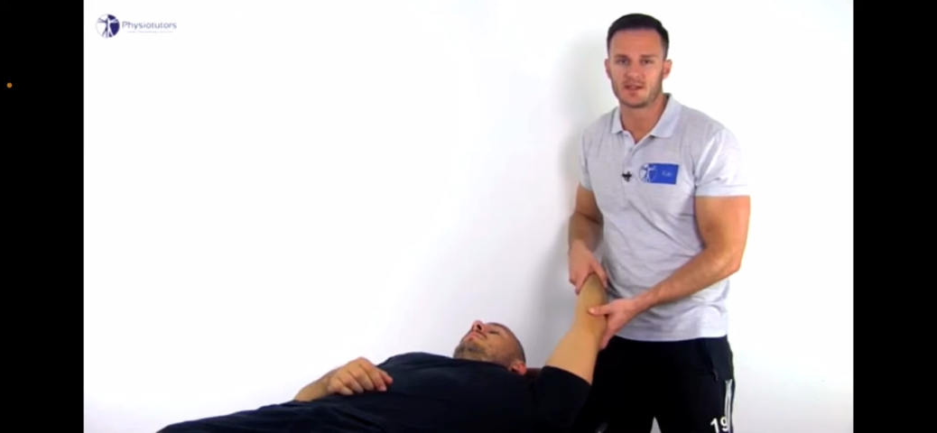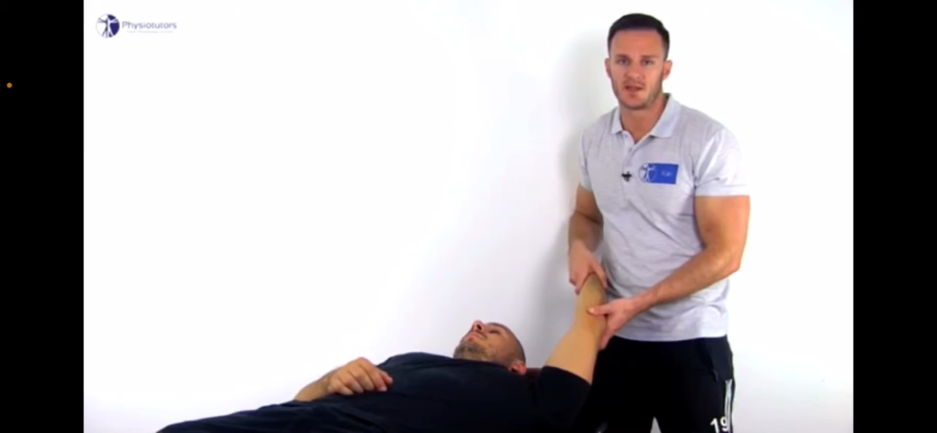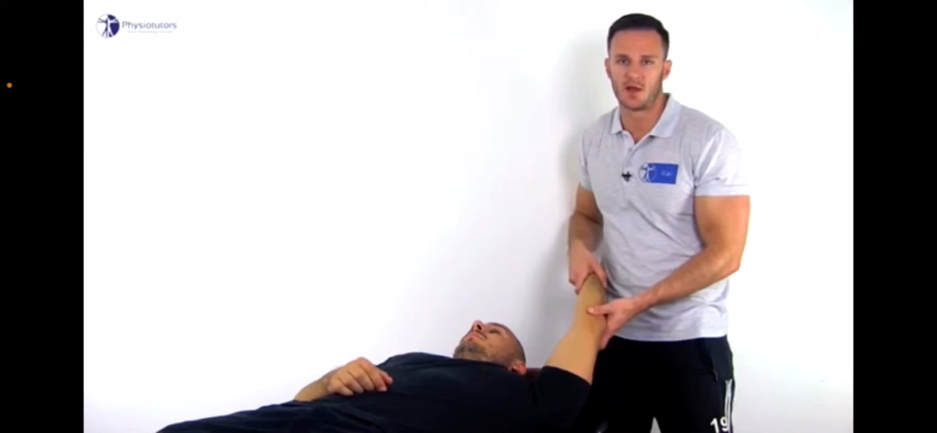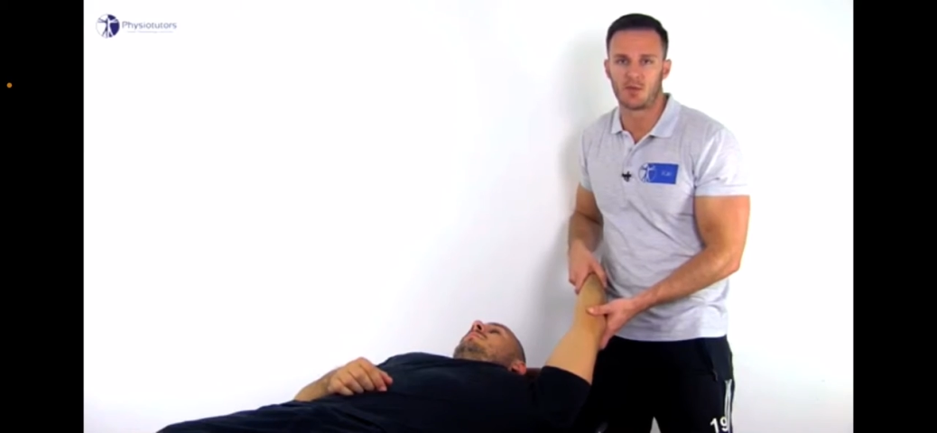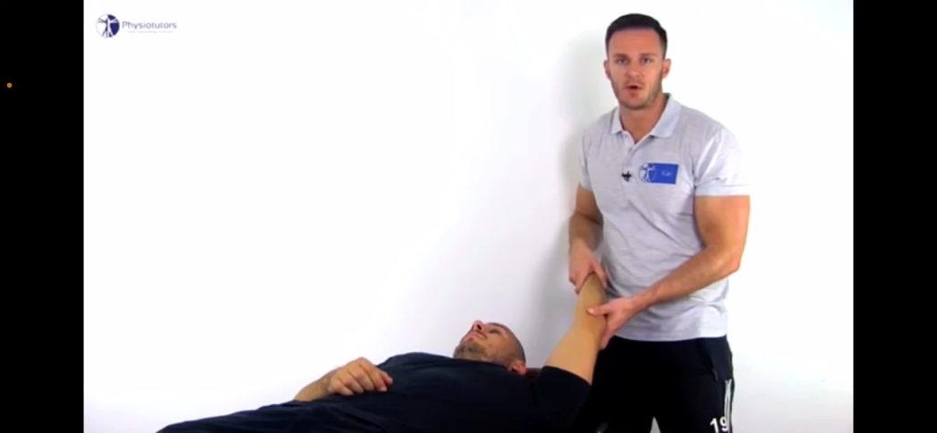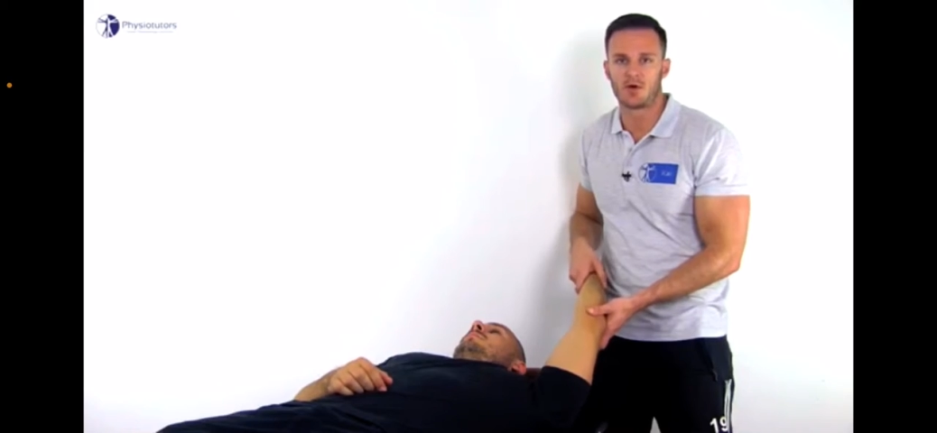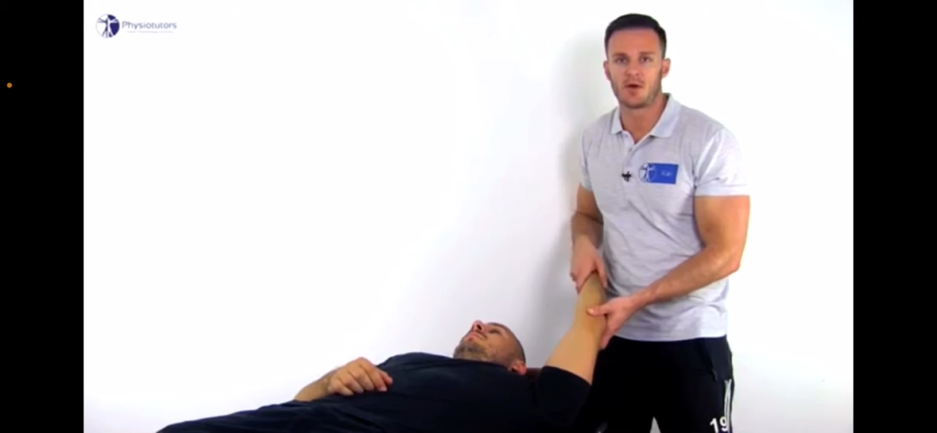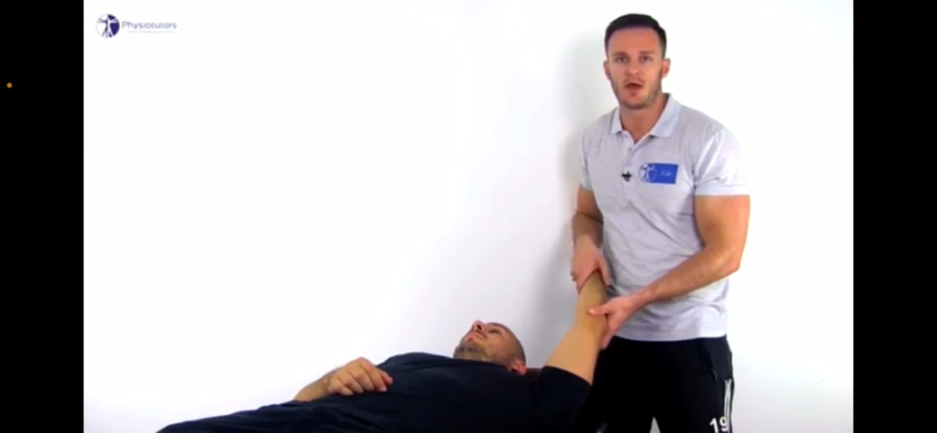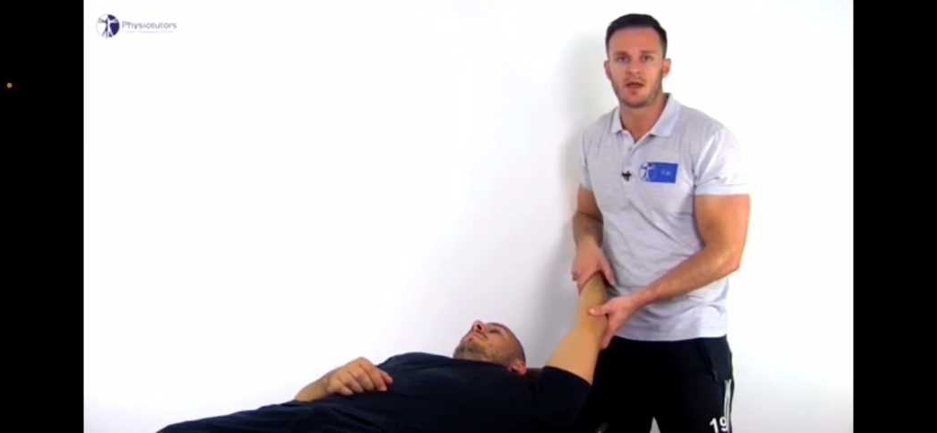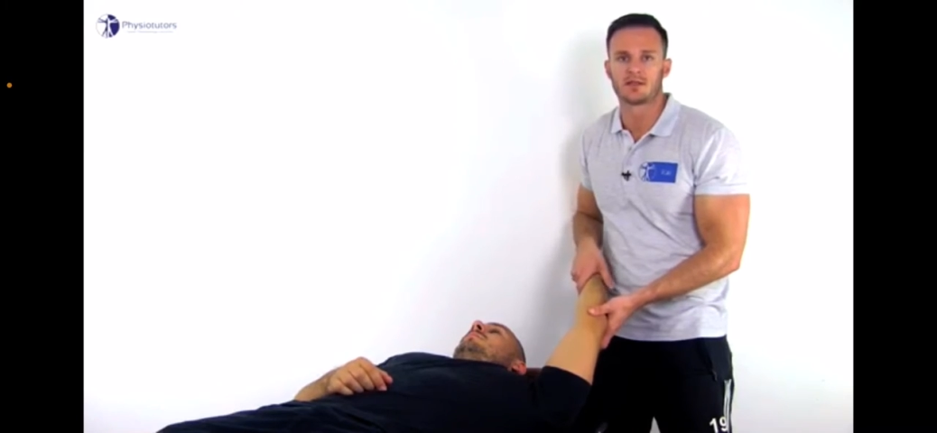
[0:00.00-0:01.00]
the
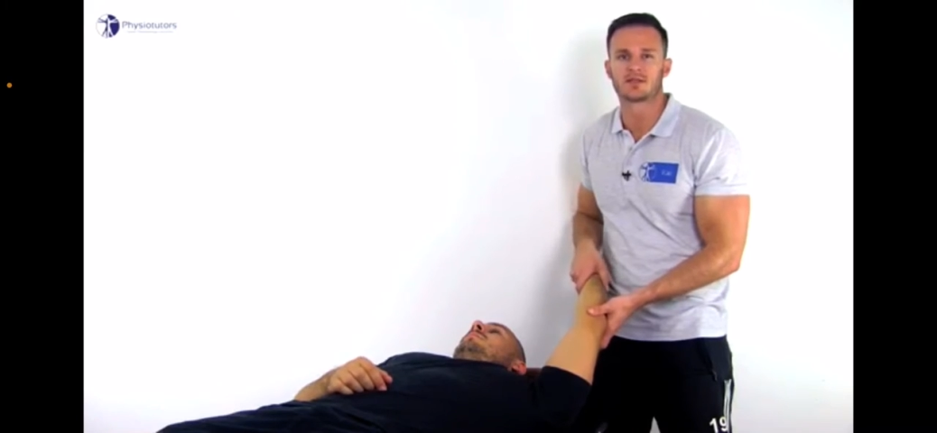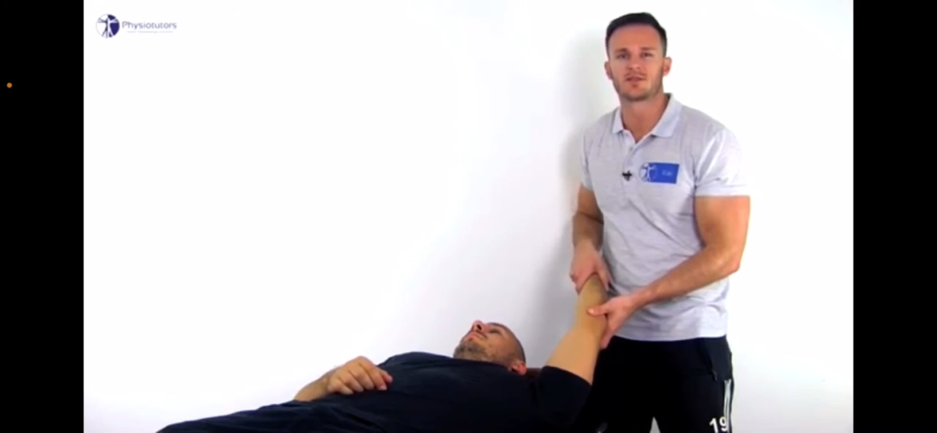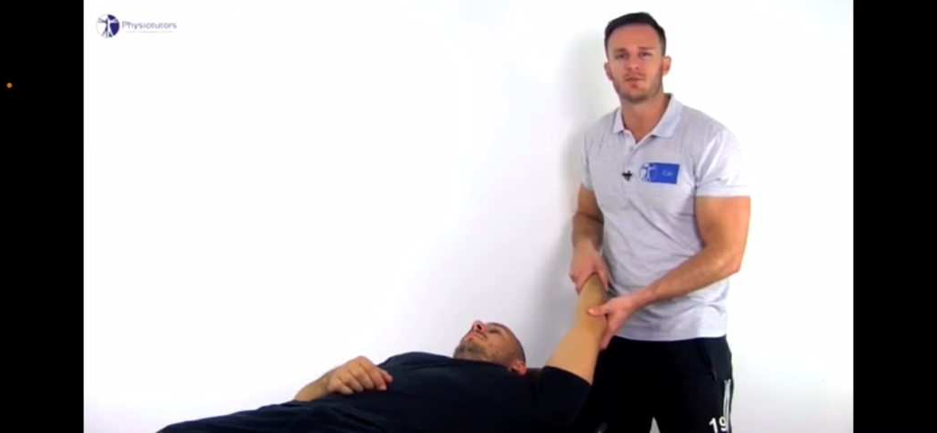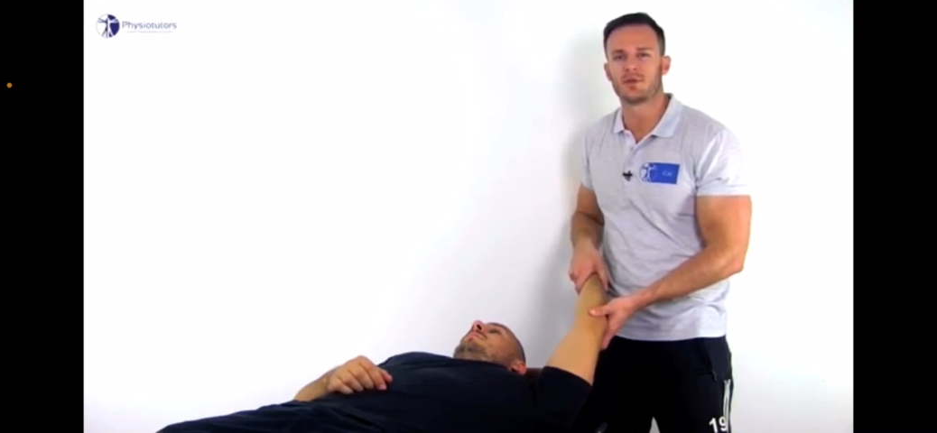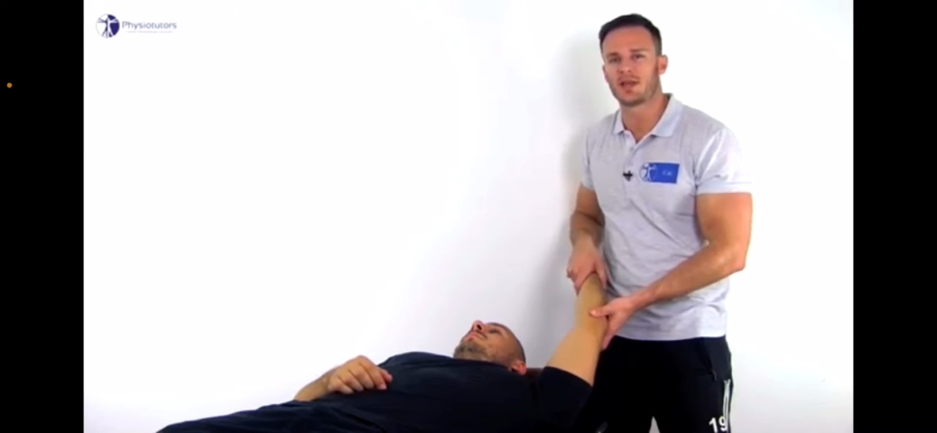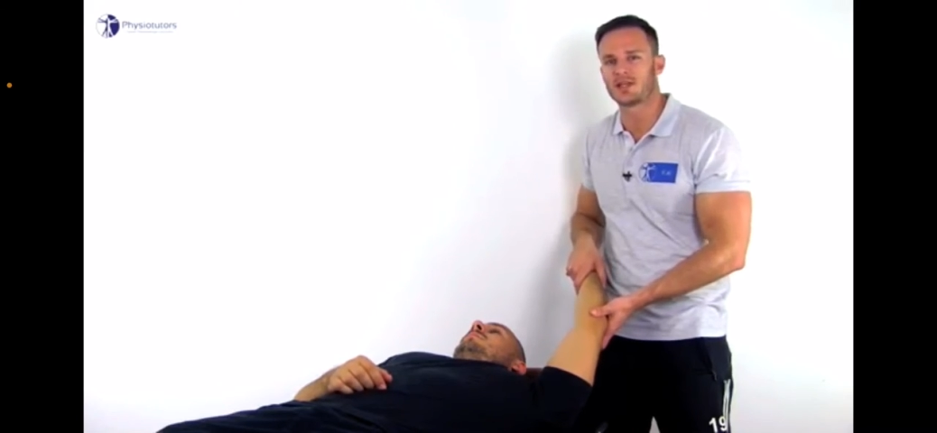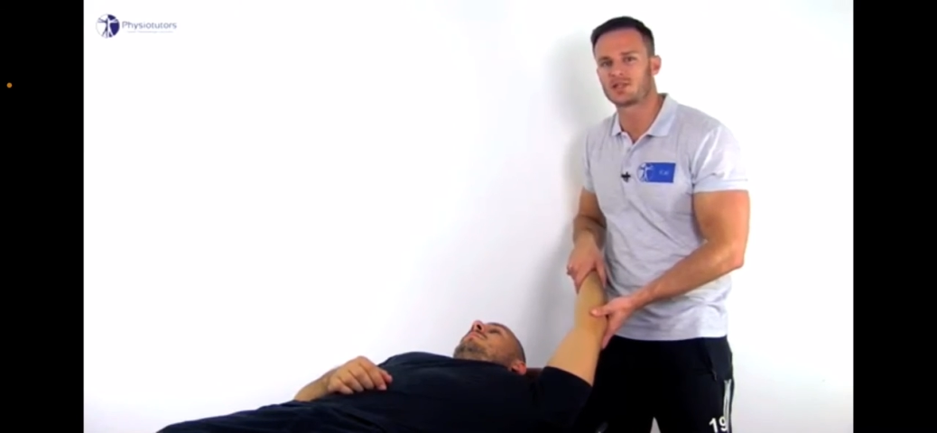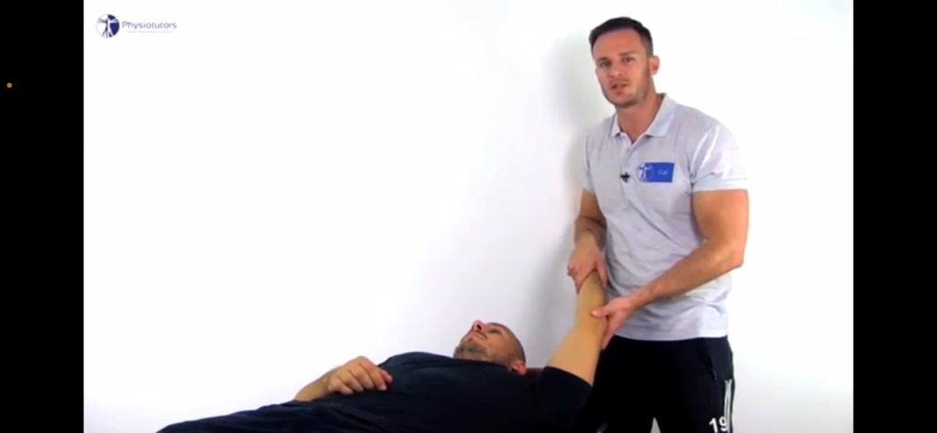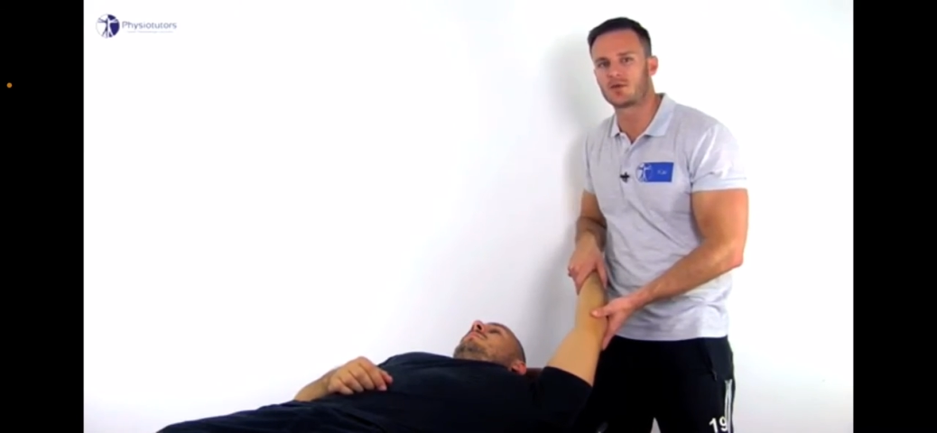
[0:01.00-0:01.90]
elbow, the supination